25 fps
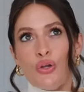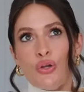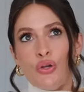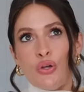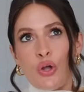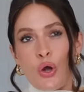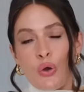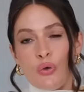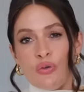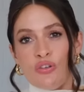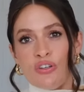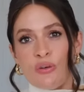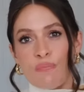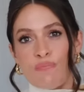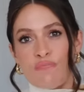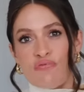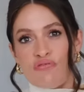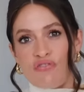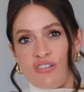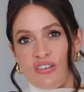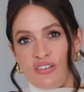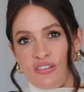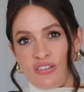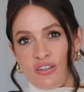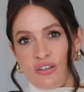goes to
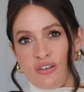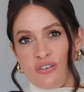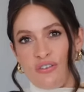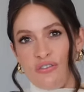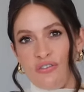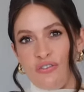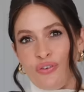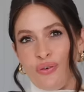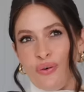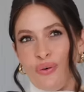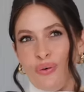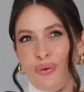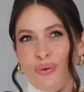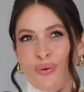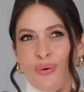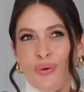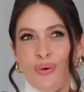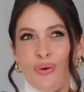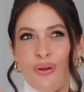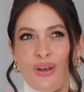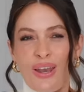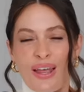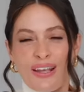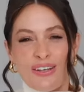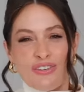prison
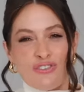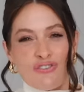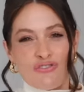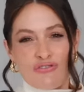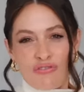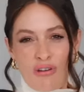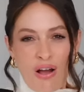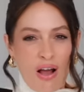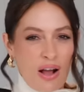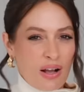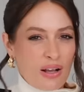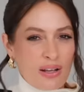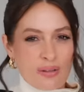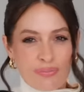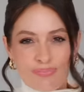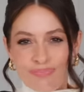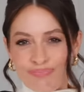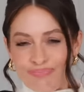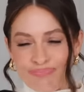for like drug